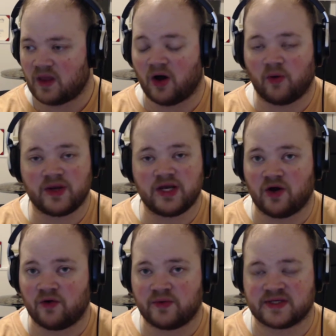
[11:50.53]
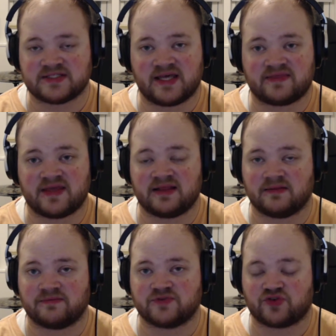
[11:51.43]
All we know is that they
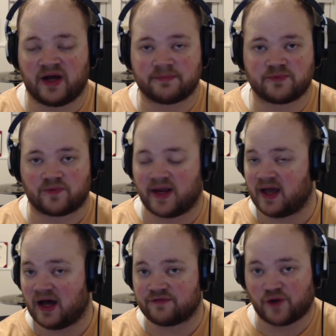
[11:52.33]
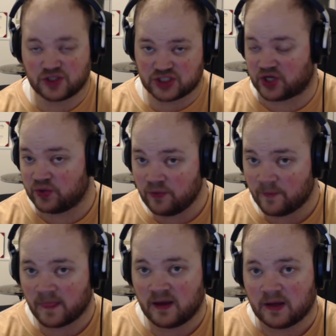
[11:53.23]
dropped Rey off on Jakku
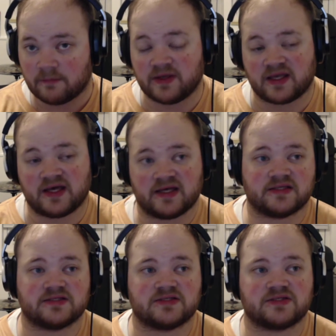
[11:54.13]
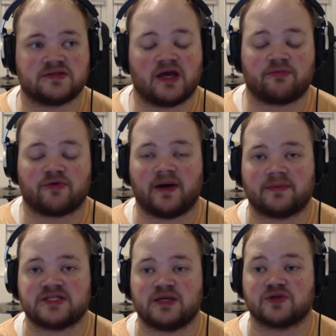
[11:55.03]
because Emperor
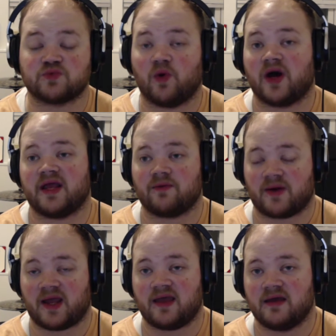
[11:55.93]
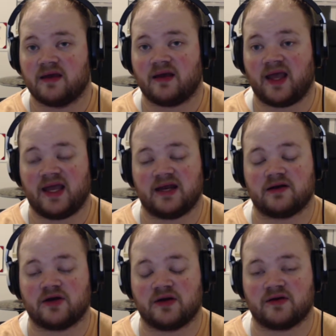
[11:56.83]
Palpatine was wanting Rey,
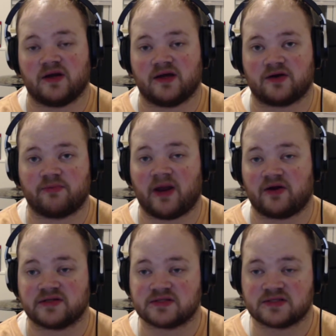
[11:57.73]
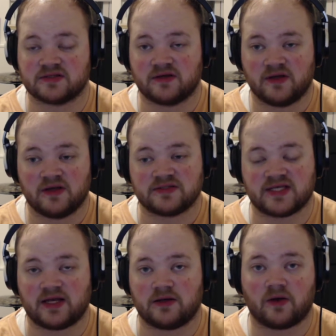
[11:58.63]
and her parents
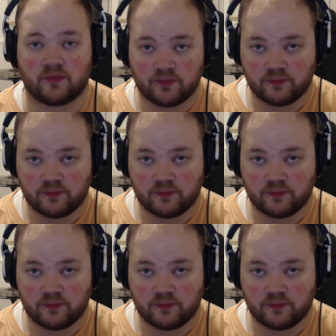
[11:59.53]
said no,